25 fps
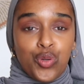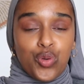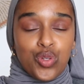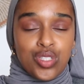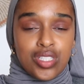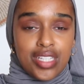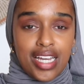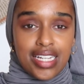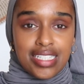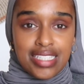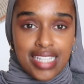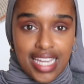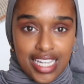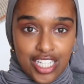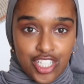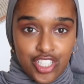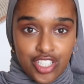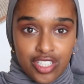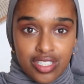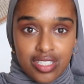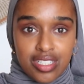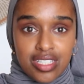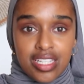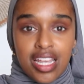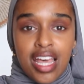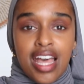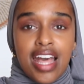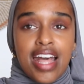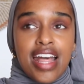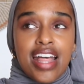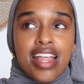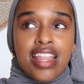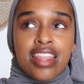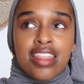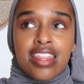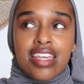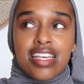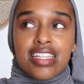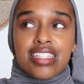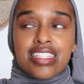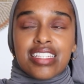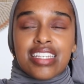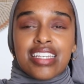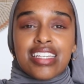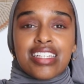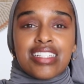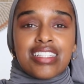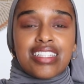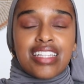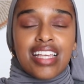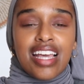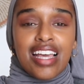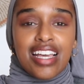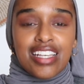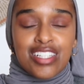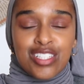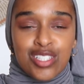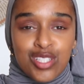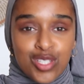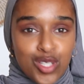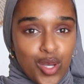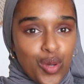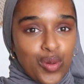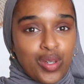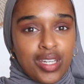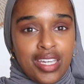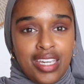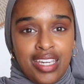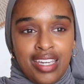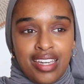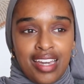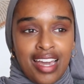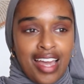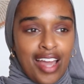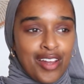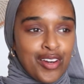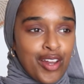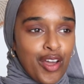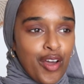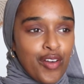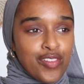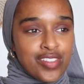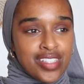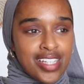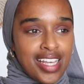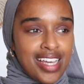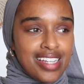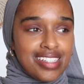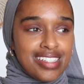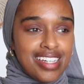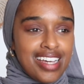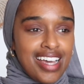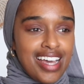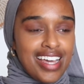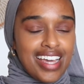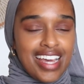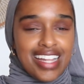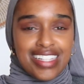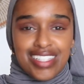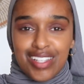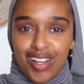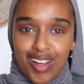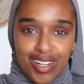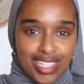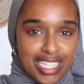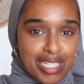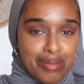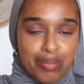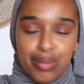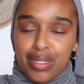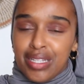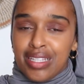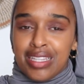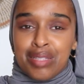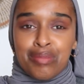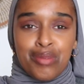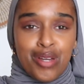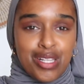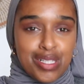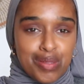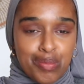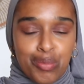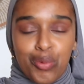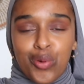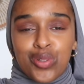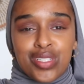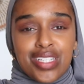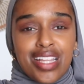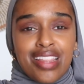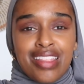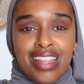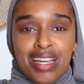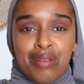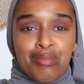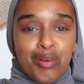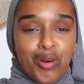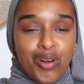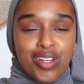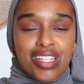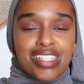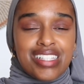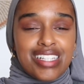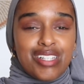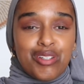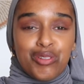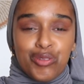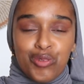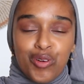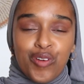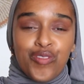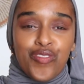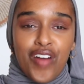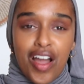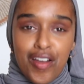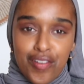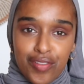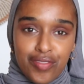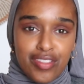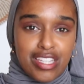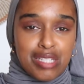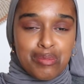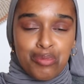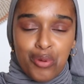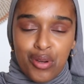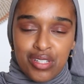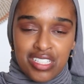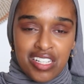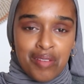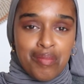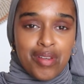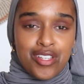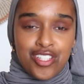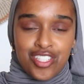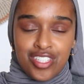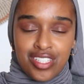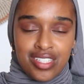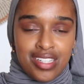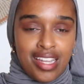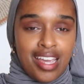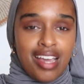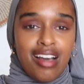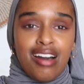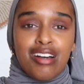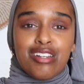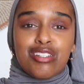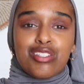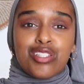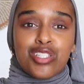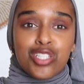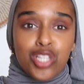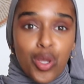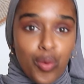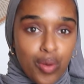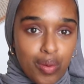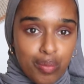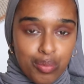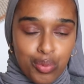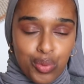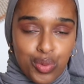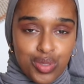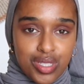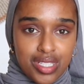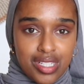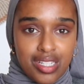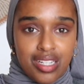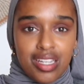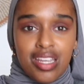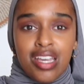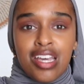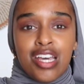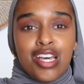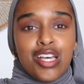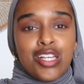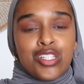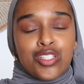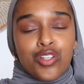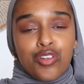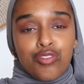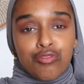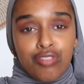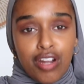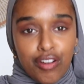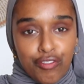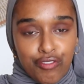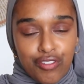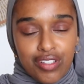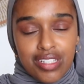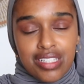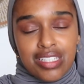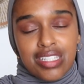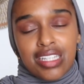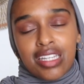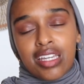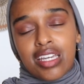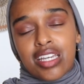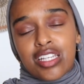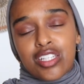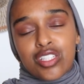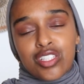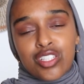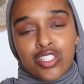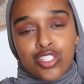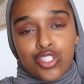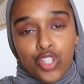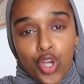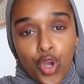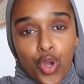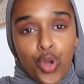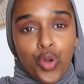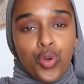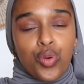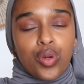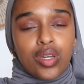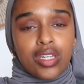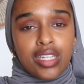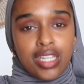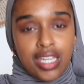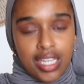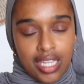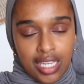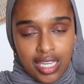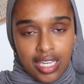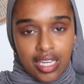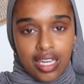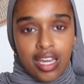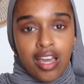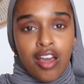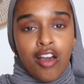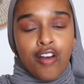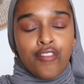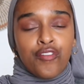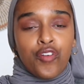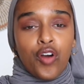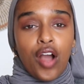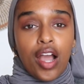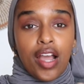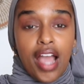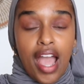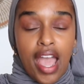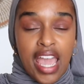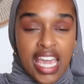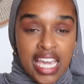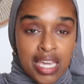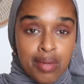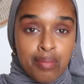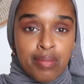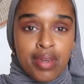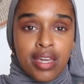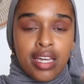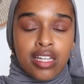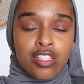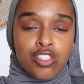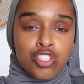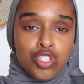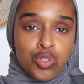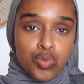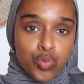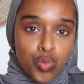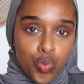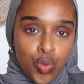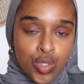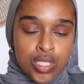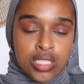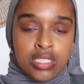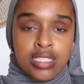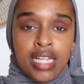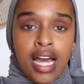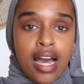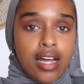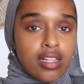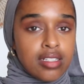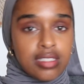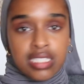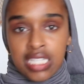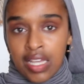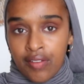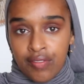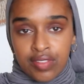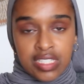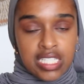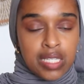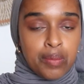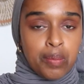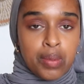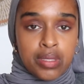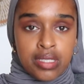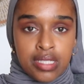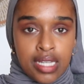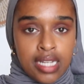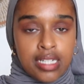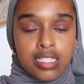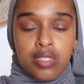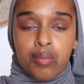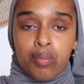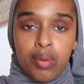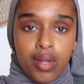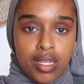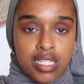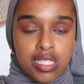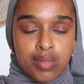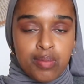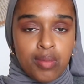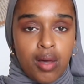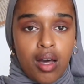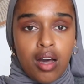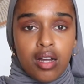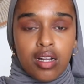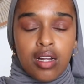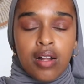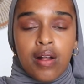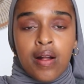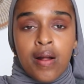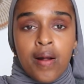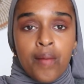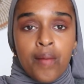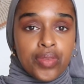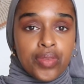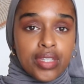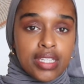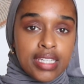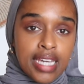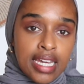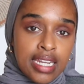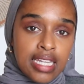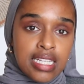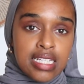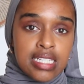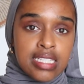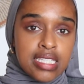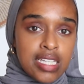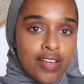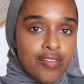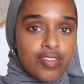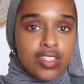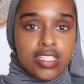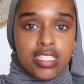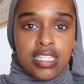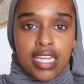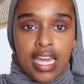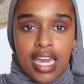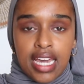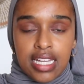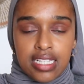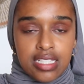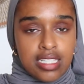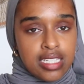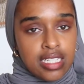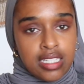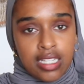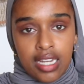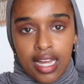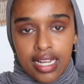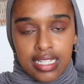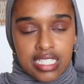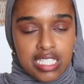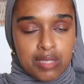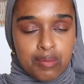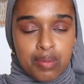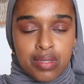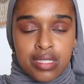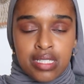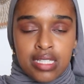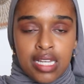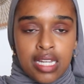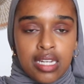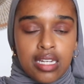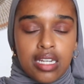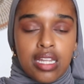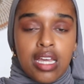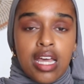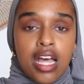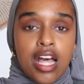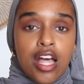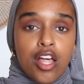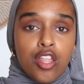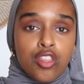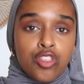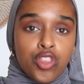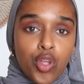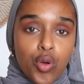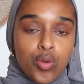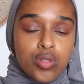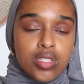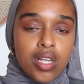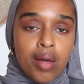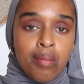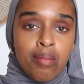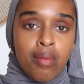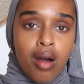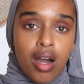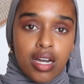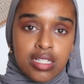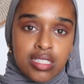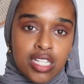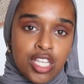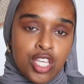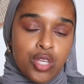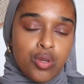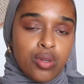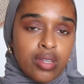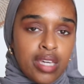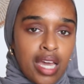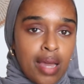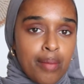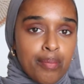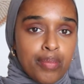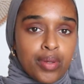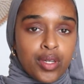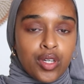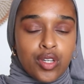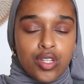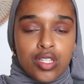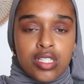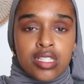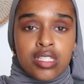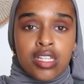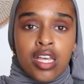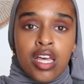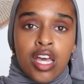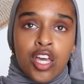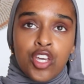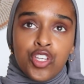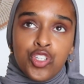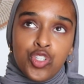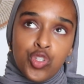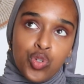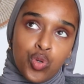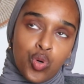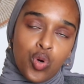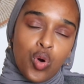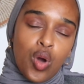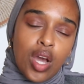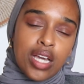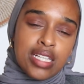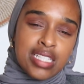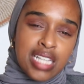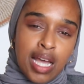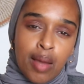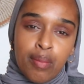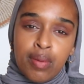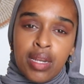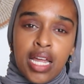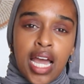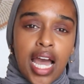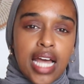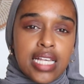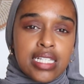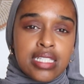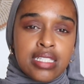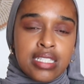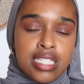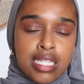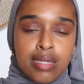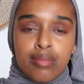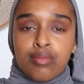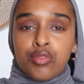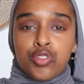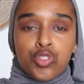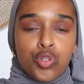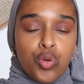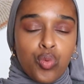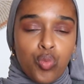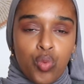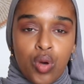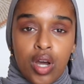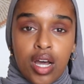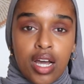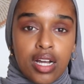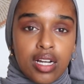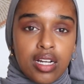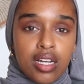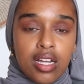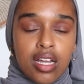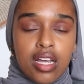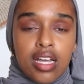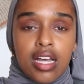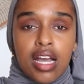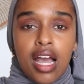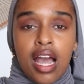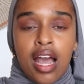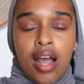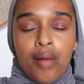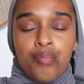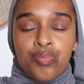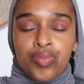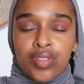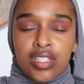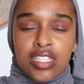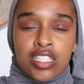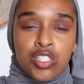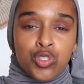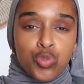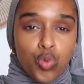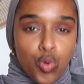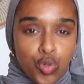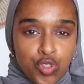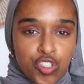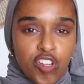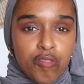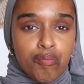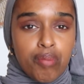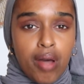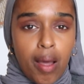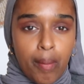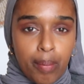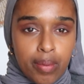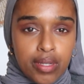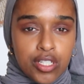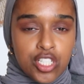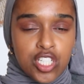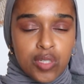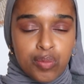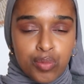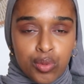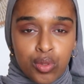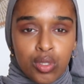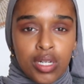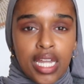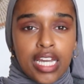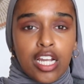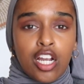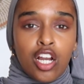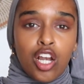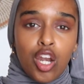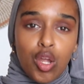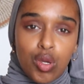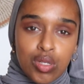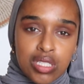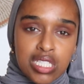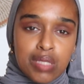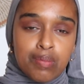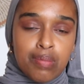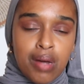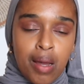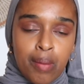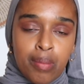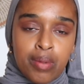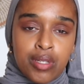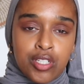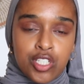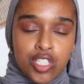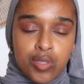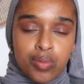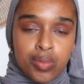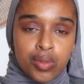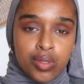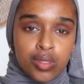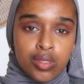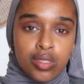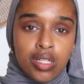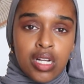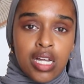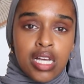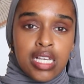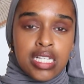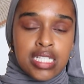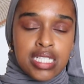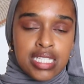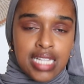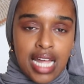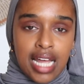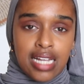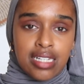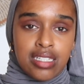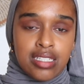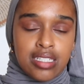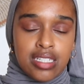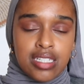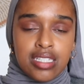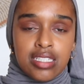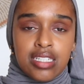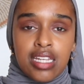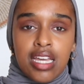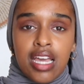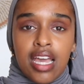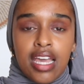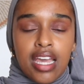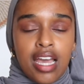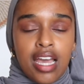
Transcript: your citations. This is so key. I know I've said it's arguably the most important thing, but honestly, all five of these points I mentioned today are so important. So referencing is so key for aiming towards that 70% plus mark. Getting 70, 80, 90%, those are marks that you get because your examiner has deemed your work sort of publishable, like close to publishable standard,